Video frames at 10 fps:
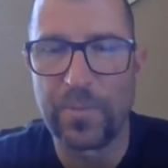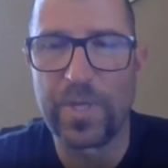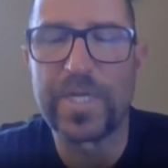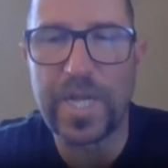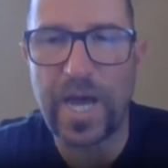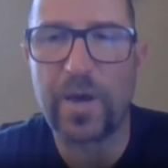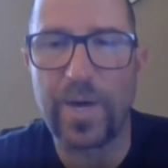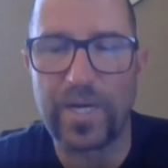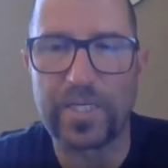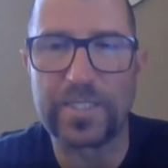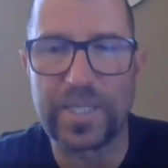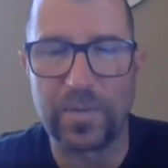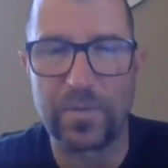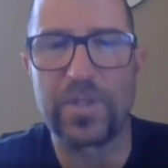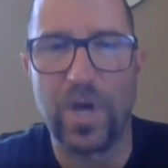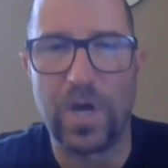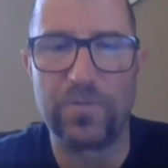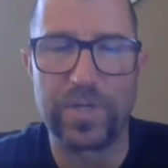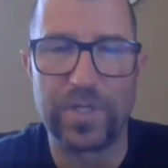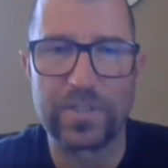But now I can say with
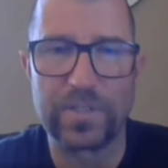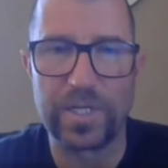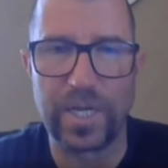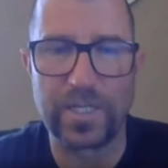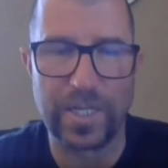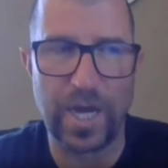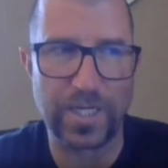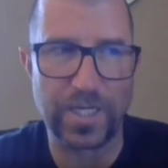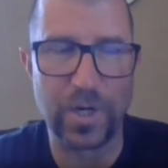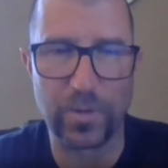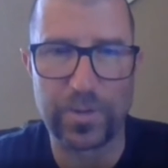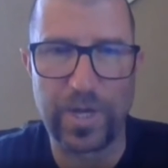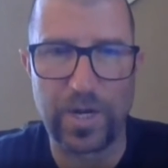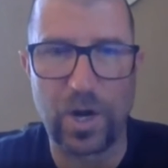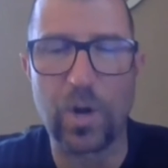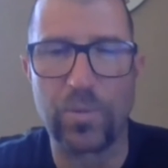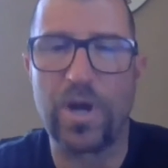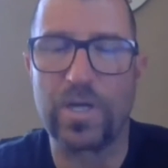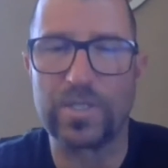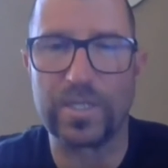confidence that I know that our
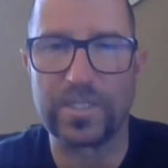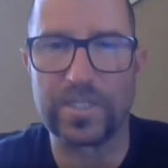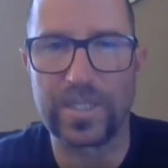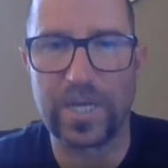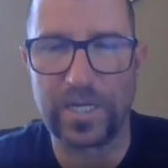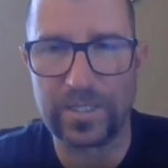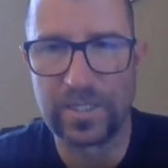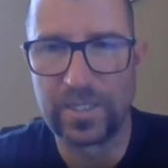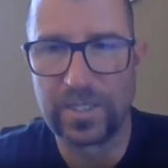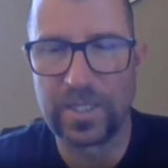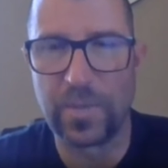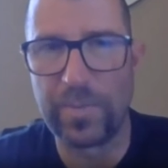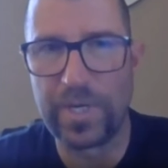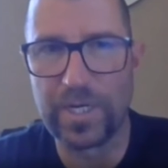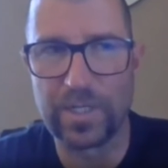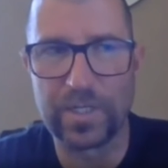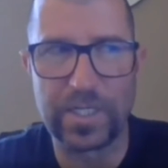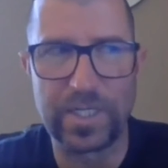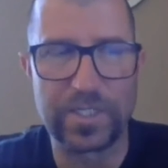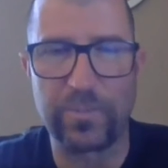process is tight. The mill
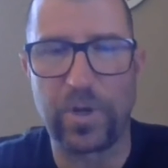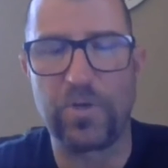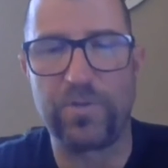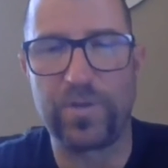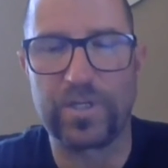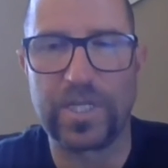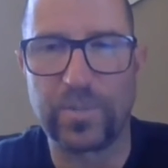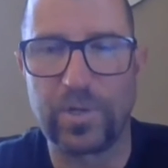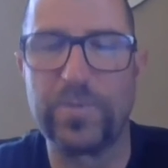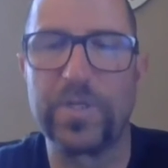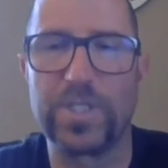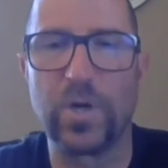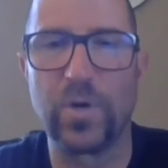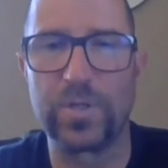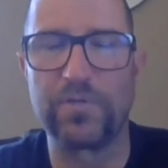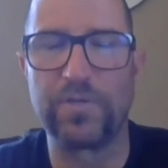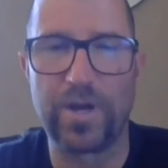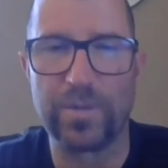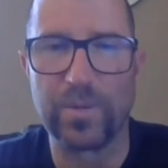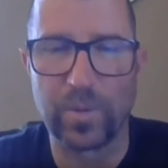isn't perfect, and that's pretty much the only
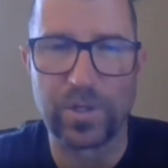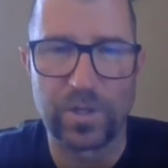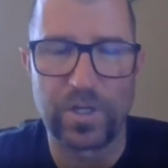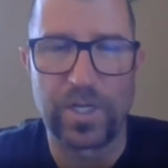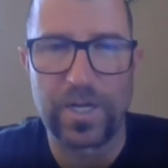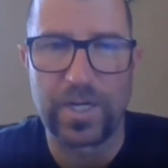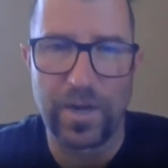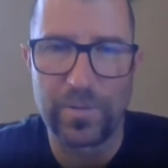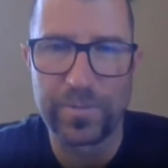variable we're looking at now.